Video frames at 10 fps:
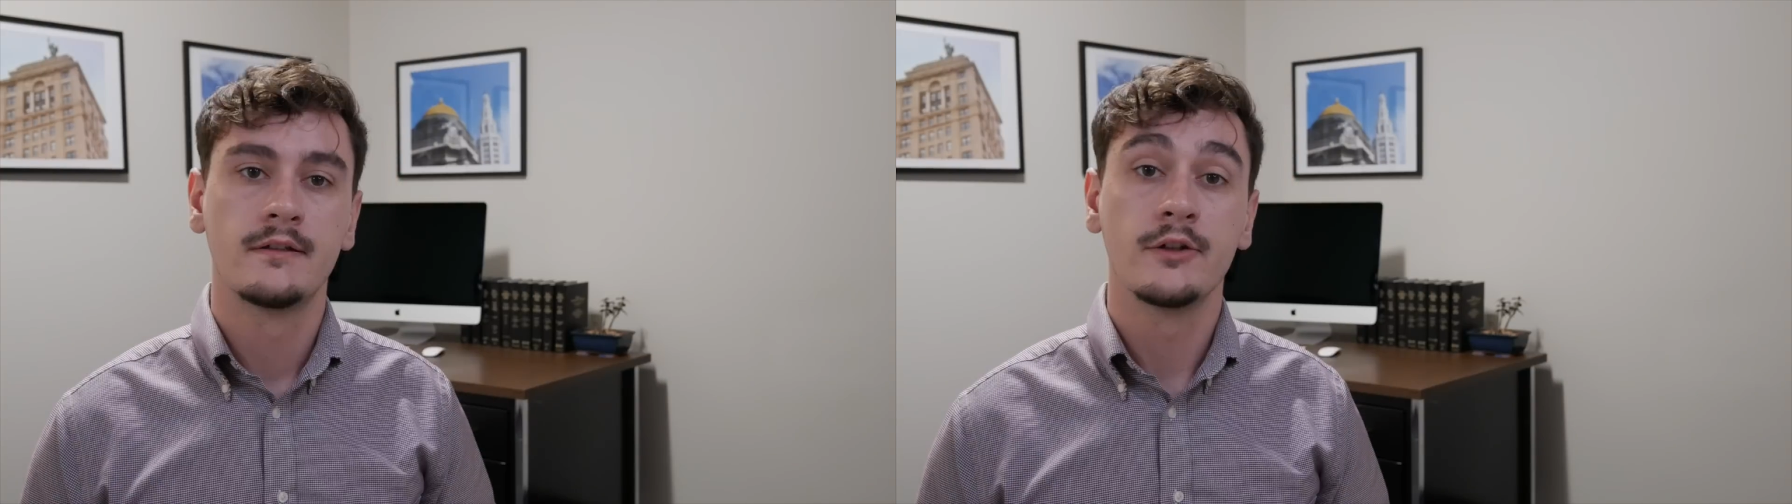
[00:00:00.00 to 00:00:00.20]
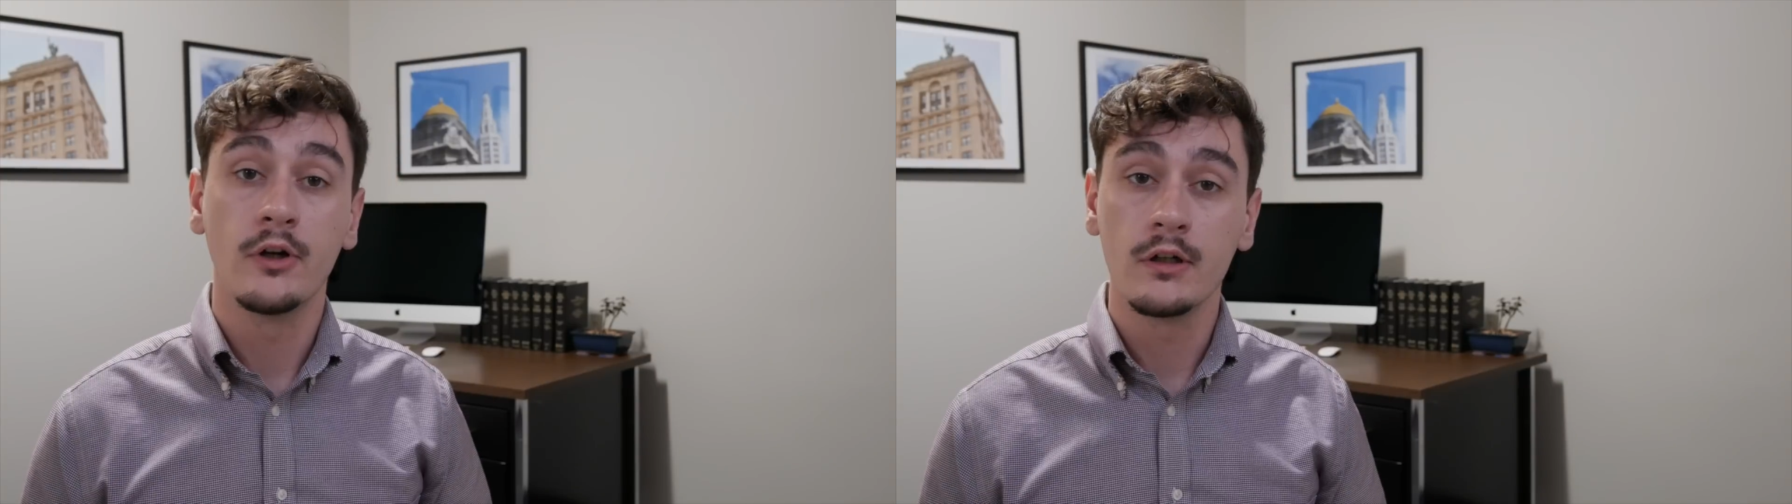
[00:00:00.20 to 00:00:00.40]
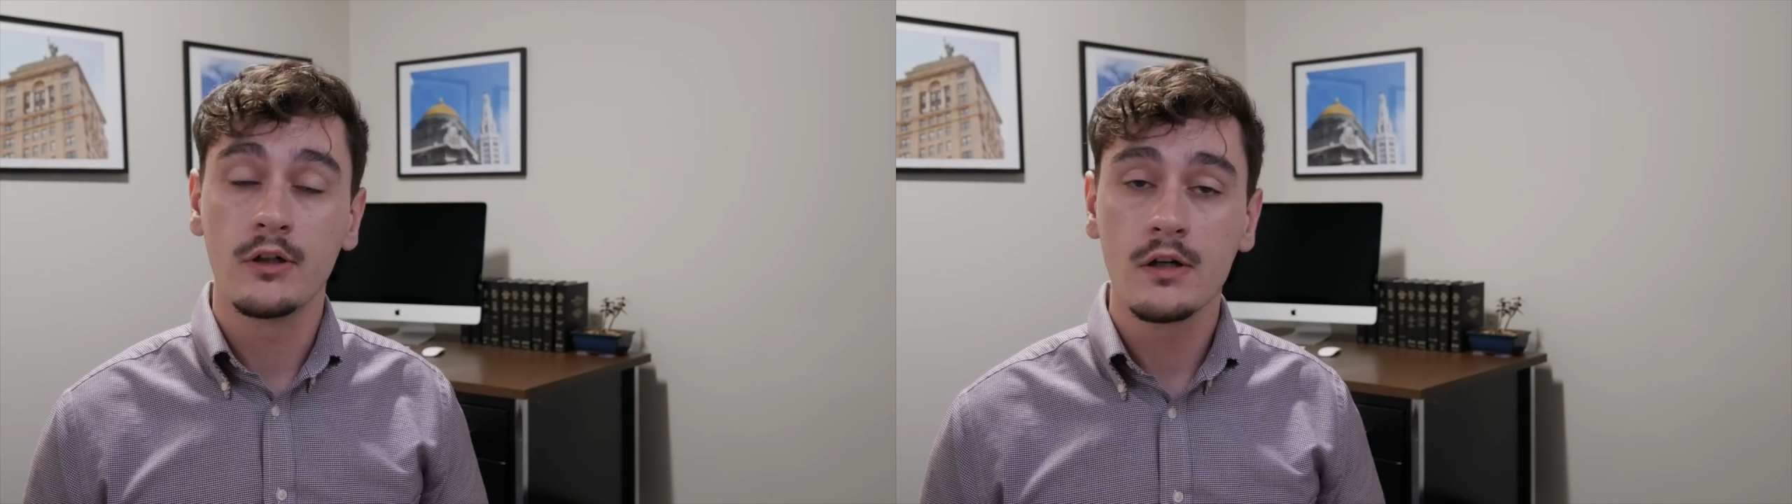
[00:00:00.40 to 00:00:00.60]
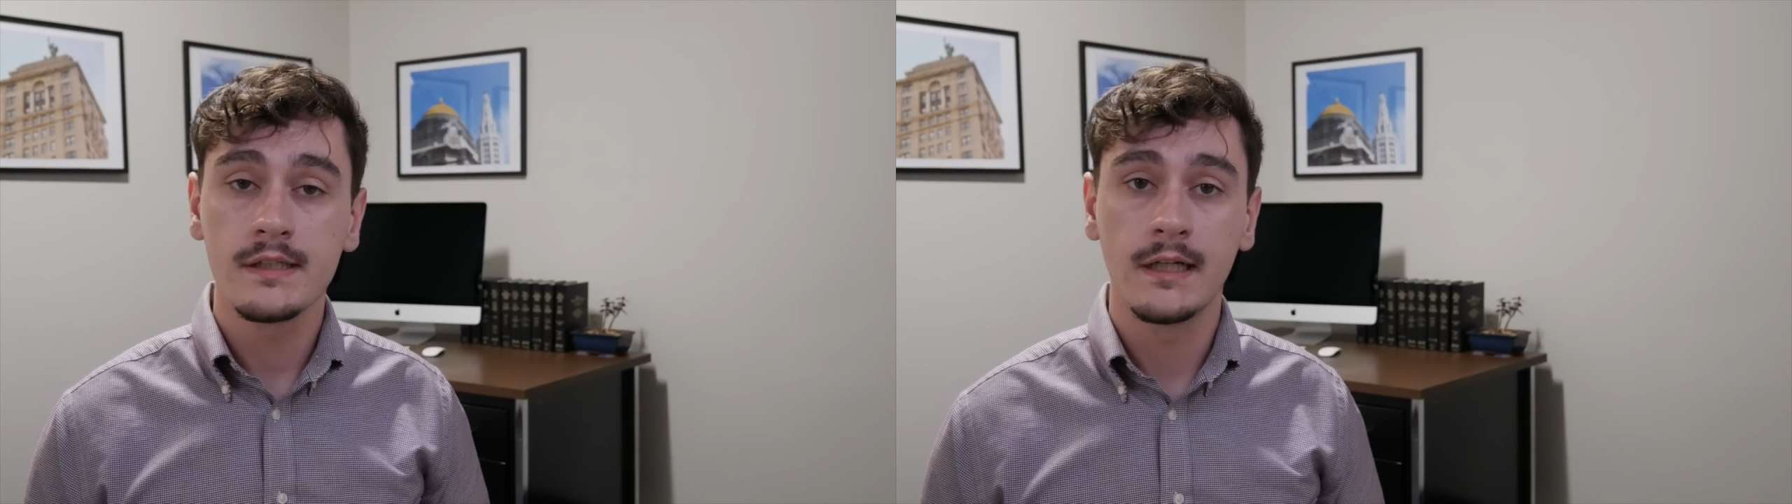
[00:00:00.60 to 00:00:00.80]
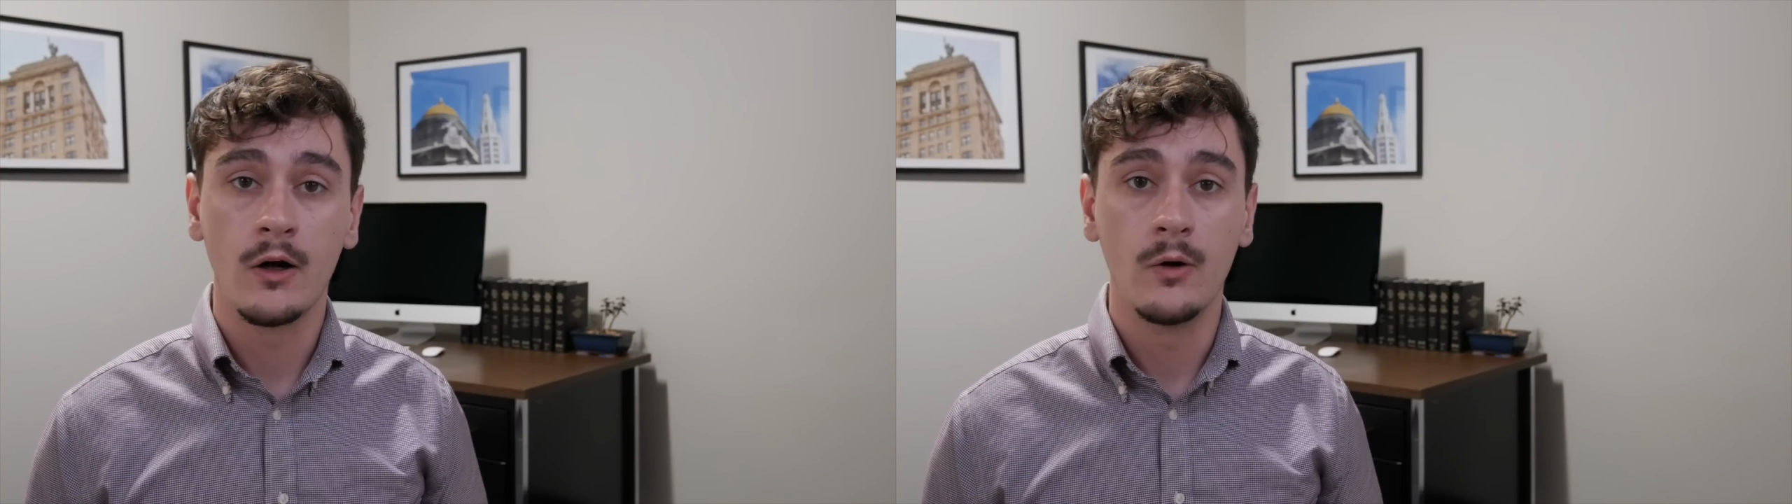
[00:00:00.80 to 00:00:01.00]
Your
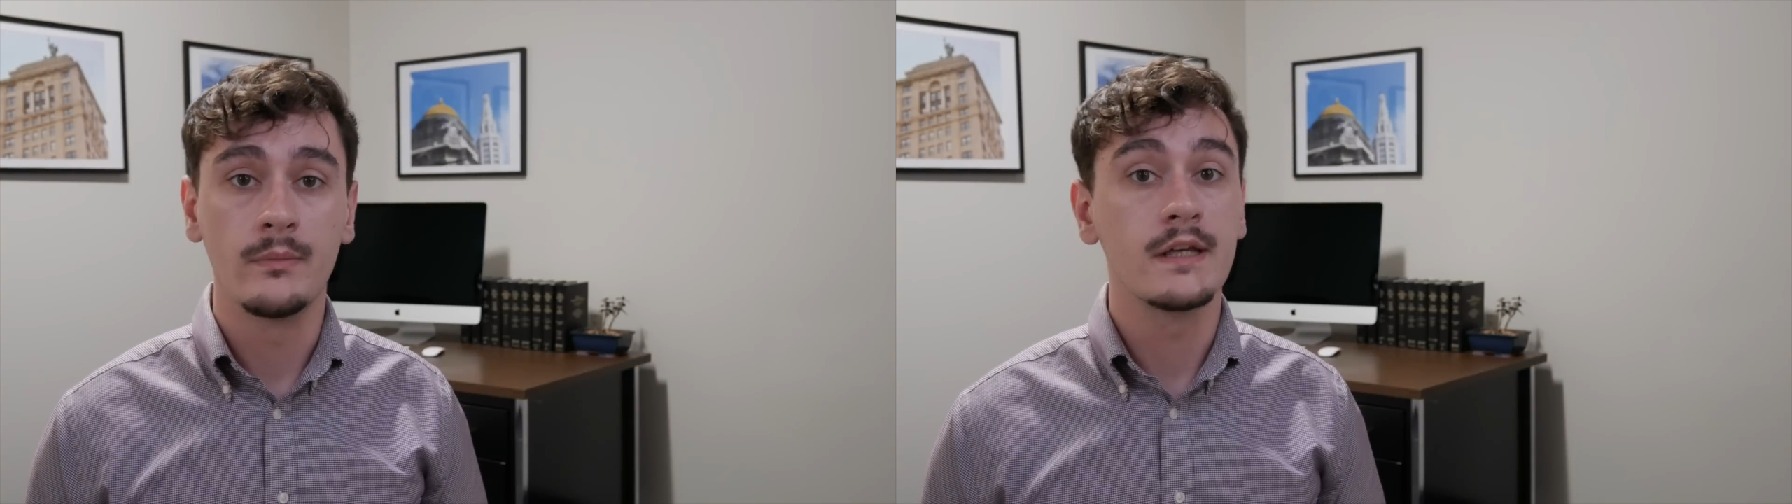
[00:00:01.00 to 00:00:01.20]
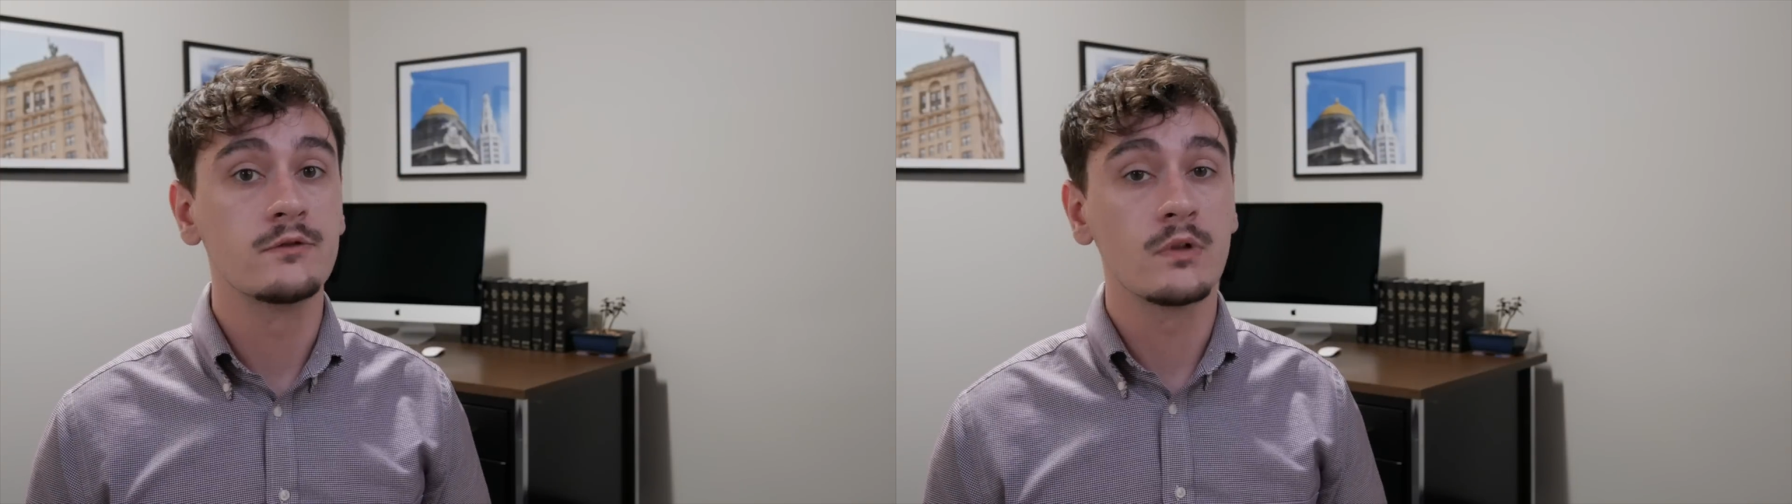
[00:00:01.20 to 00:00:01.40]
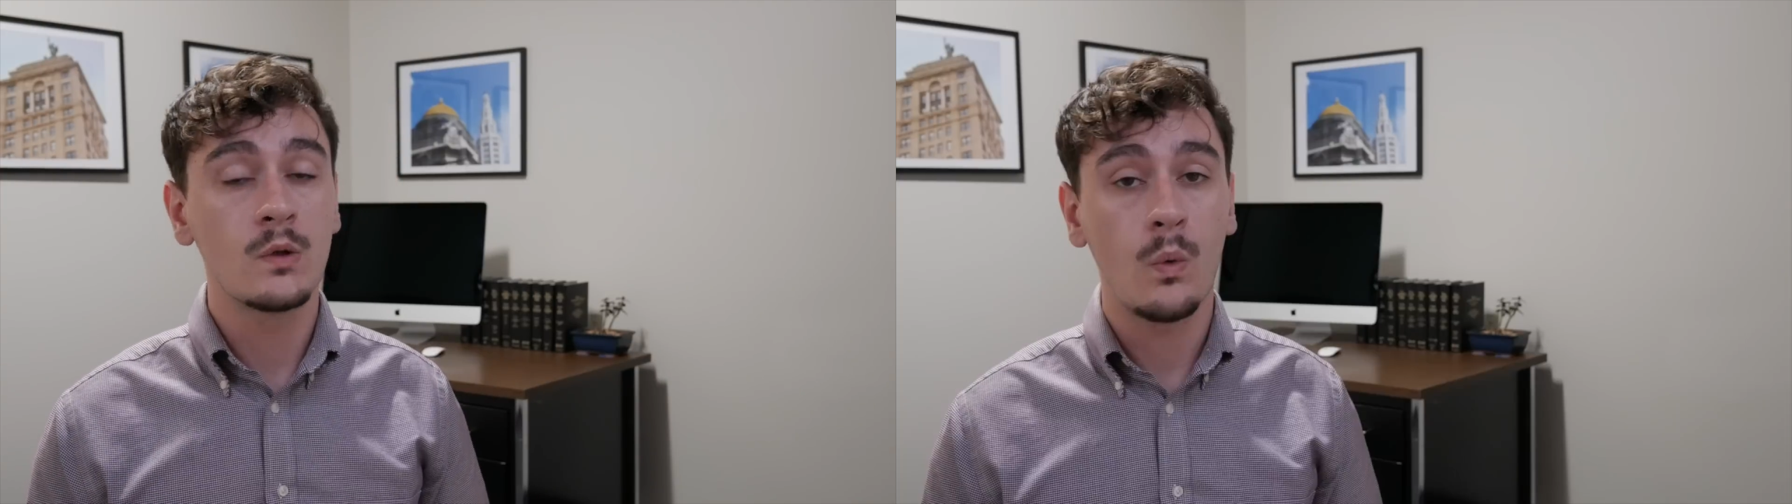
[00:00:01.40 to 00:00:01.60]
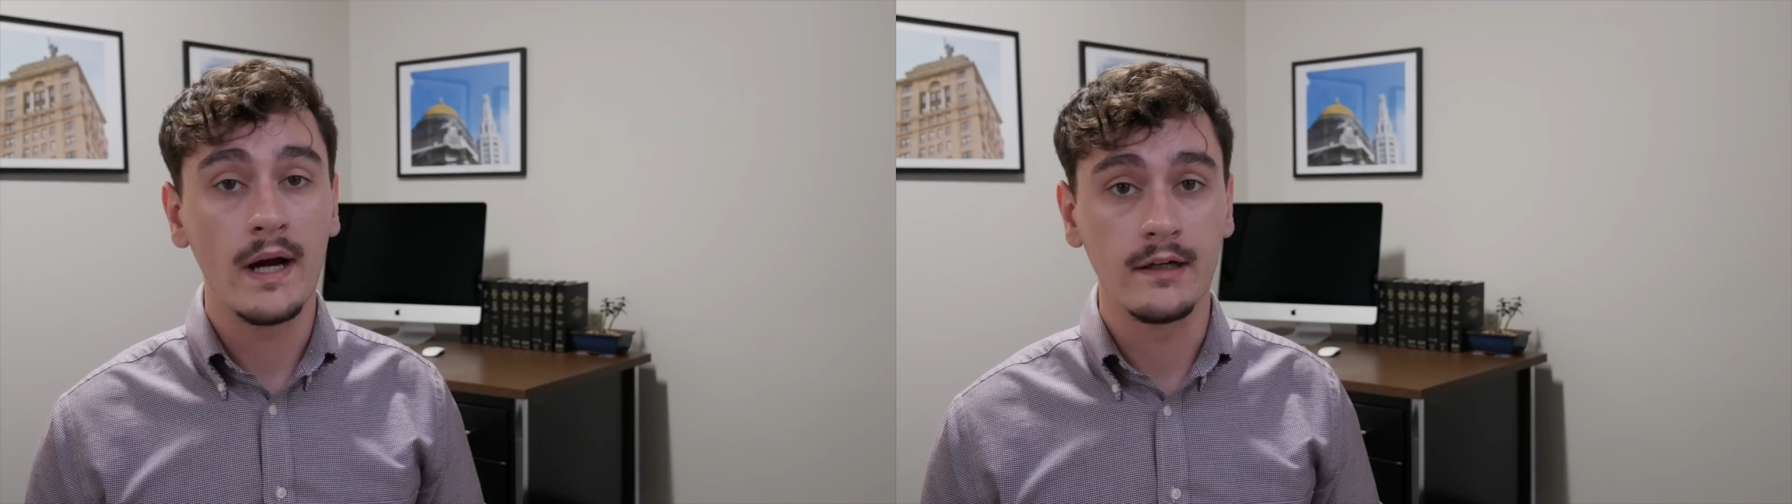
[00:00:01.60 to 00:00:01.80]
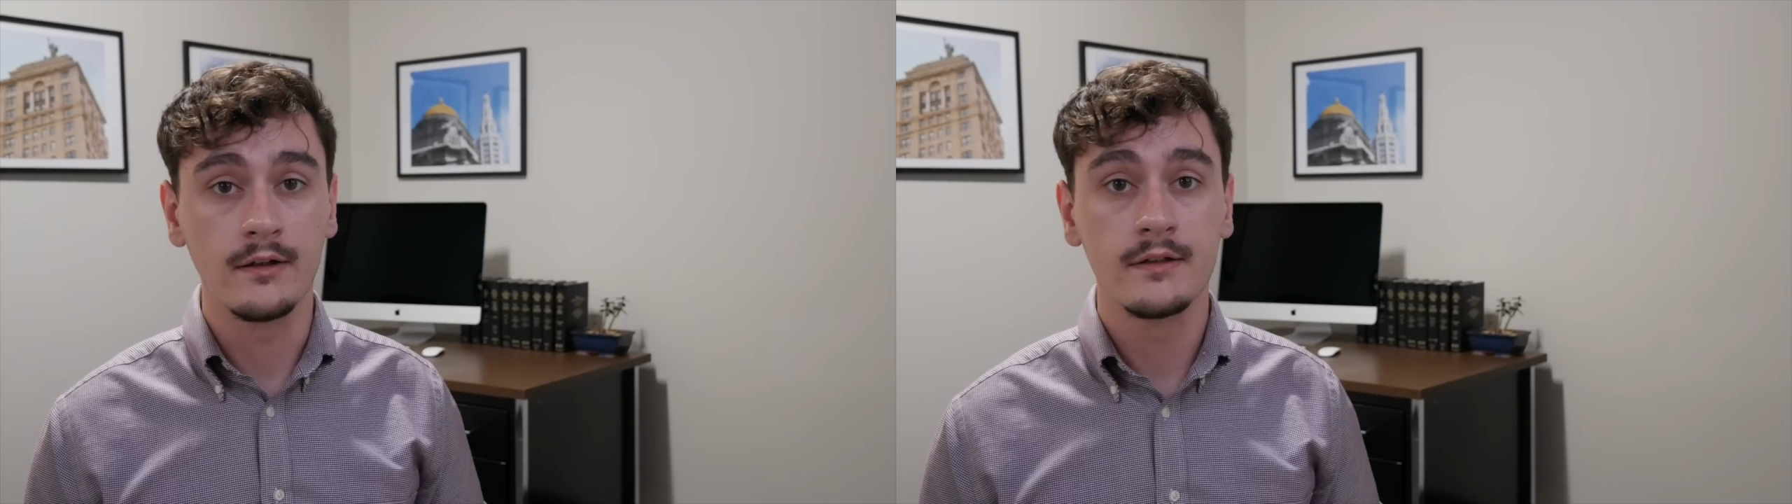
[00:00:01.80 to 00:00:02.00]
nursing home is
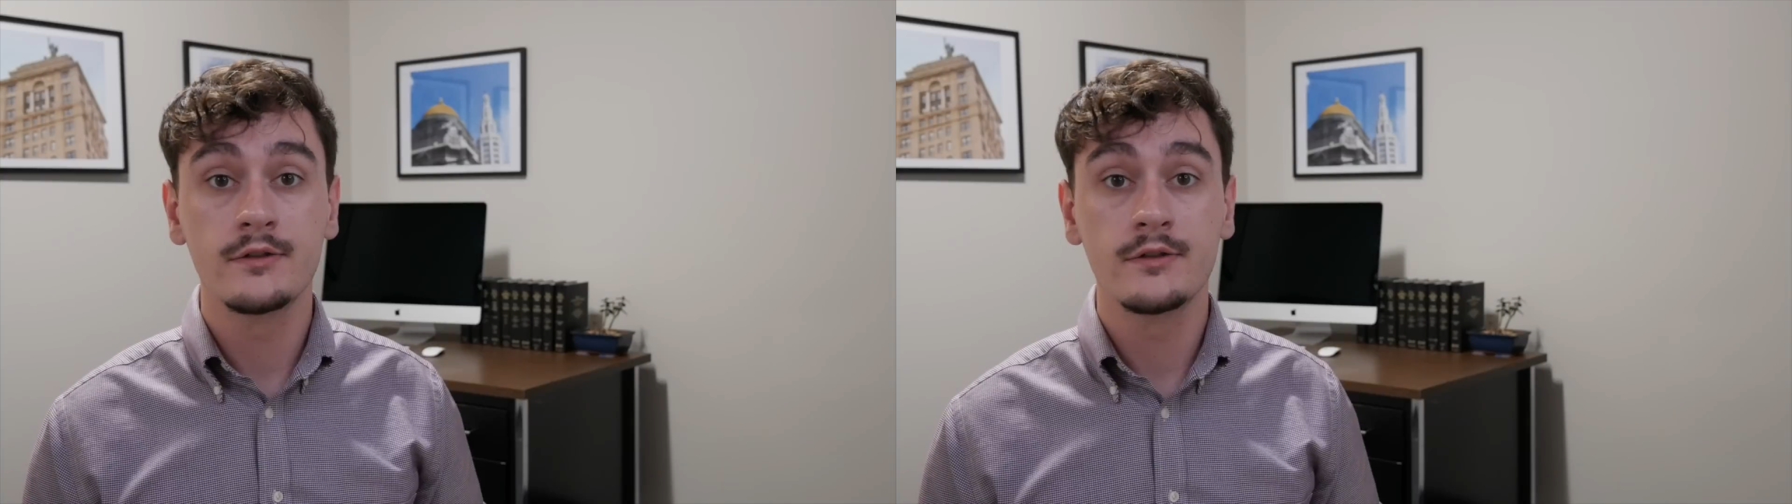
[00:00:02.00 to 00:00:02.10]
required